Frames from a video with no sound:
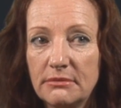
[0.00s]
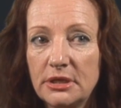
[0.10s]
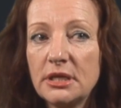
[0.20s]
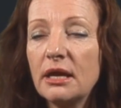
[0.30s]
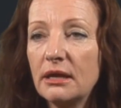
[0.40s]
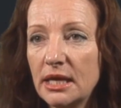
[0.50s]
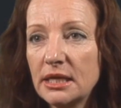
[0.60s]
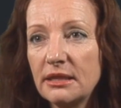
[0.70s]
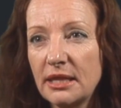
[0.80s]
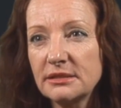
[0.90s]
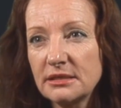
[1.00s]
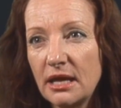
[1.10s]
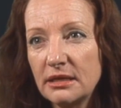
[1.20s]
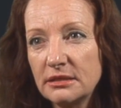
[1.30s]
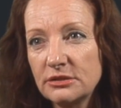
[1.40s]
and get that
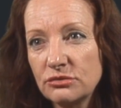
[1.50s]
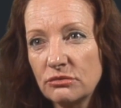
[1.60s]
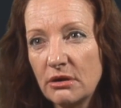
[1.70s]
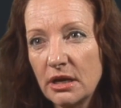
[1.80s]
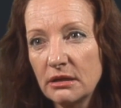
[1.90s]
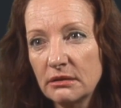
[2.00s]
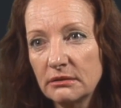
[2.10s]
side of the story.